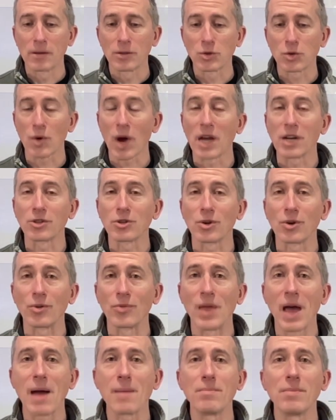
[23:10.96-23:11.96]
try to
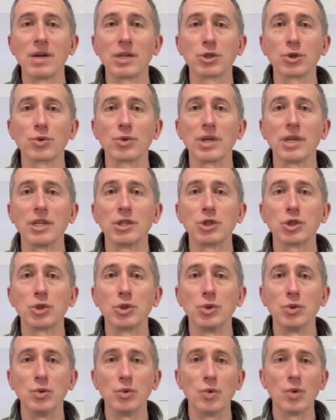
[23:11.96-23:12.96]
turn that measure
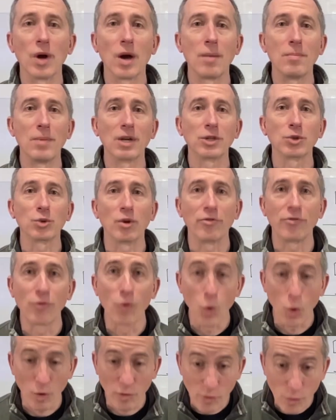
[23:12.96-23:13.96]
into a measure of
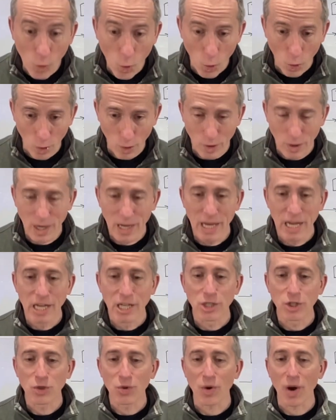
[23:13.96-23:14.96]
4/4,
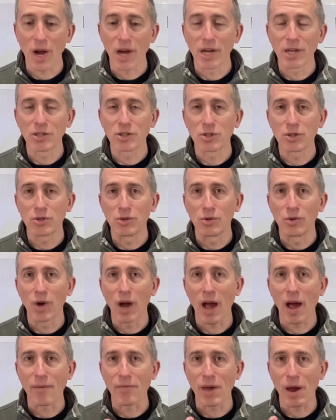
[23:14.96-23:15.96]
trying to
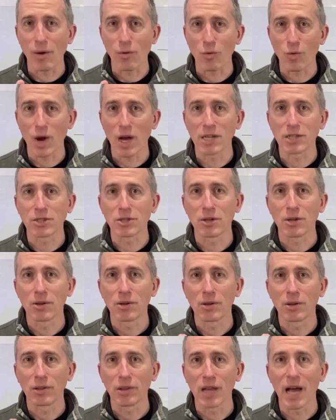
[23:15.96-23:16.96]
have that rest
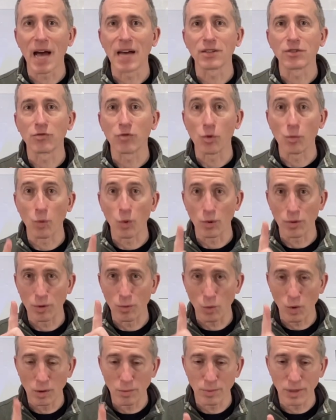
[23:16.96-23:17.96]
last for more
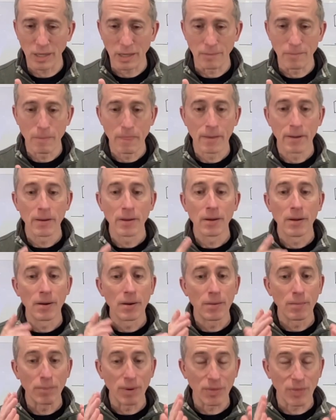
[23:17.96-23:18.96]
than one beat.
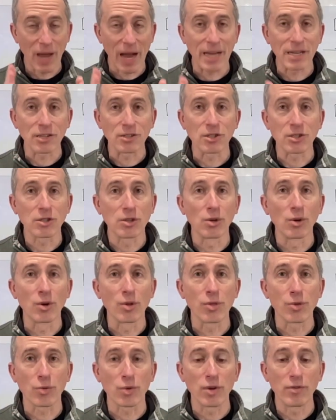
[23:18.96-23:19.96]
But that is still
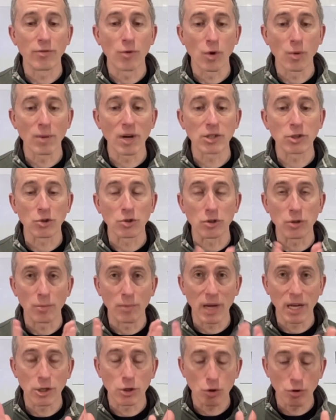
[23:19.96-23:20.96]
a 3/4 measure, so
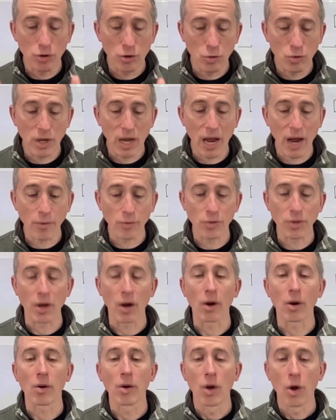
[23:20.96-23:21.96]
make sure you count
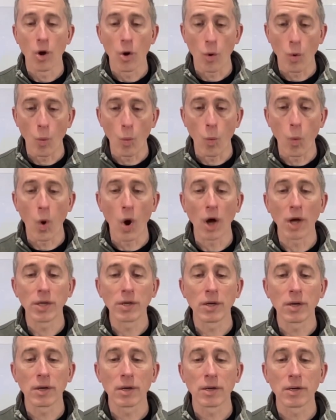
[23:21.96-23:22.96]
there.
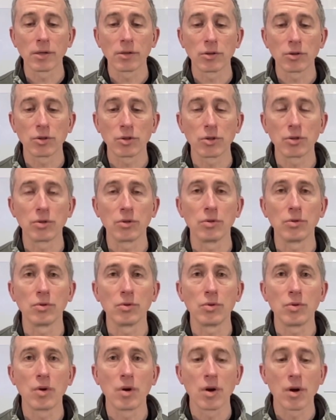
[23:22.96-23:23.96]
1,
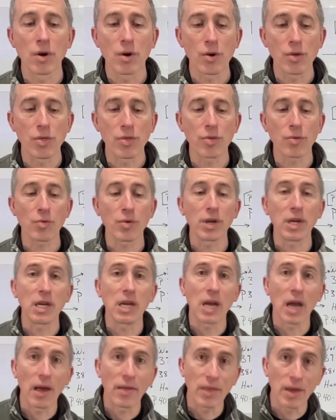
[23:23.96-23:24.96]
2,
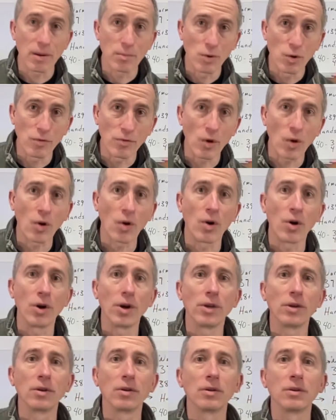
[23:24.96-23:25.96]
3, and then move
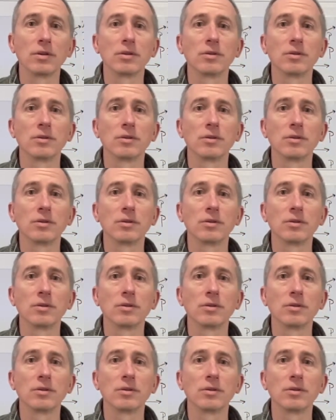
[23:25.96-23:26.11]
on.